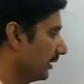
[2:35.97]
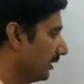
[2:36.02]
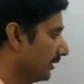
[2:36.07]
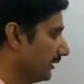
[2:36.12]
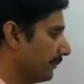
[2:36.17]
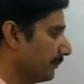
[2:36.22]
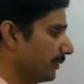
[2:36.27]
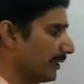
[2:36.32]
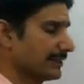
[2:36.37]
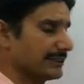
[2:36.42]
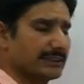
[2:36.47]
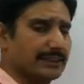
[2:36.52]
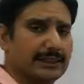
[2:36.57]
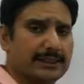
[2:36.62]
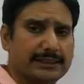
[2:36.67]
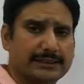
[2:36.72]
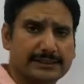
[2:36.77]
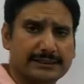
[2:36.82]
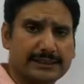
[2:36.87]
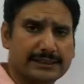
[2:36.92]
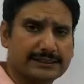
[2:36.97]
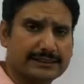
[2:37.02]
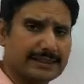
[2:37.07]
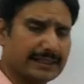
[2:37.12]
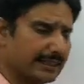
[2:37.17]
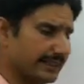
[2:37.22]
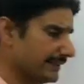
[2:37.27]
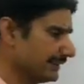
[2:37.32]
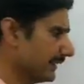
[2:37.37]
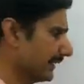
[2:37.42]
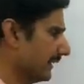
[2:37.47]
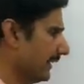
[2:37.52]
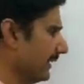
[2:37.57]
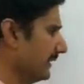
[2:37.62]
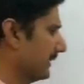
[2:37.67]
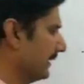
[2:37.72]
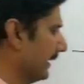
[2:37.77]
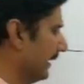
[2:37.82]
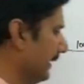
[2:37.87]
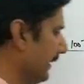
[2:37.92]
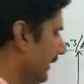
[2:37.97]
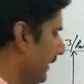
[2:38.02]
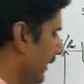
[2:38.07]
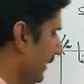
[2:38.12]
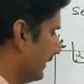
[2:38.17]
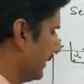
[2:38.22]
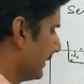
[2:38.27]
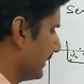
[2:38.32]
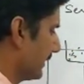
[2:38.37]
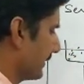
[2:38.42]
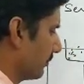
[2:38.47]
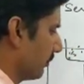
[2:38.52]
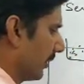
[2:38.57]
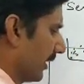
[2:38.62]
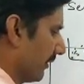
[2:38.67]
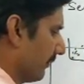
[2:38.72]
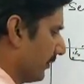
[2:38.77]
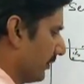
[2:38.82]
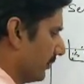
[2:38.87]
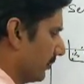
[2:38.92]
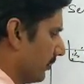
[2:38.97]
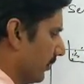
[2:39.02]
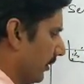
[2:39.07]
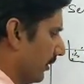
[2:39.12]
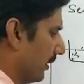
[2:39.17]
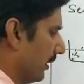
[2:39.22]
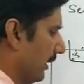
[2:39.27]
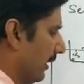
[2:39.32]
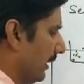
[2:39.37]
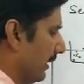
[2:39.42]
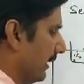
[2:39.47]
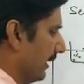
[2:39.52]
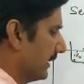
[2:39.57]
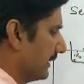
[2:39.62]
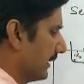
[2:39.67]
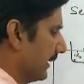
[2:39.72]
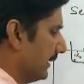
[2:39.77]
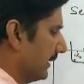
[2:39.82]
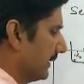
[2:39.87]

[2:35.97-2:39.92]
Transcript: The potential energy is decreasing. Let's say this is whatever you call, let's say